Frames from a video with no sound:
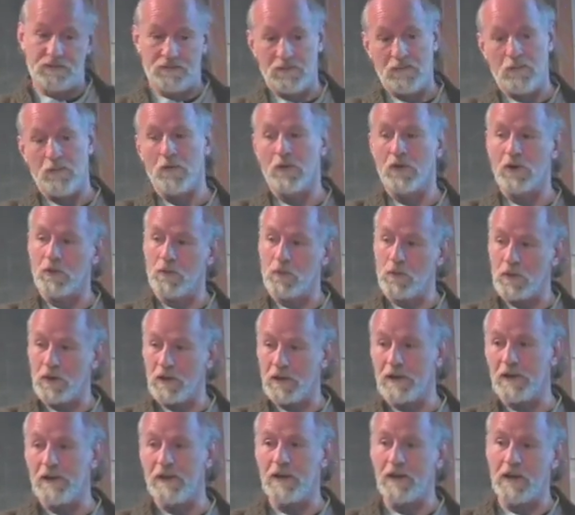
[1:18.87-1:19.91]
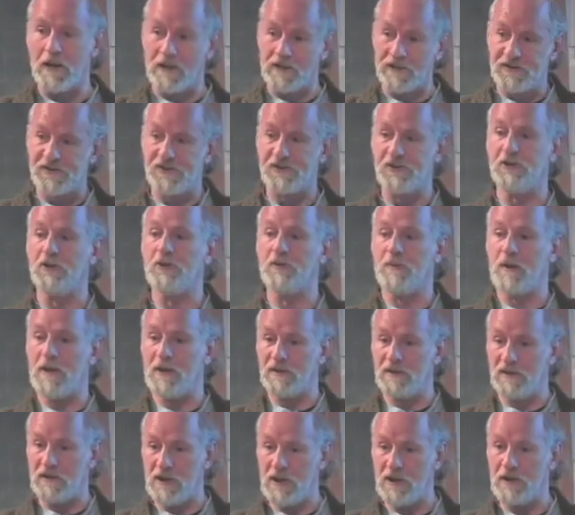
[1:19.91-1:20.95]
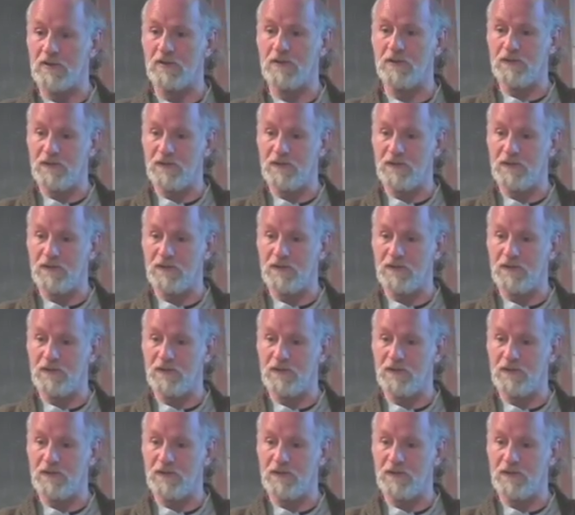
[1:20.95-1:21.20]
were working and still by the letter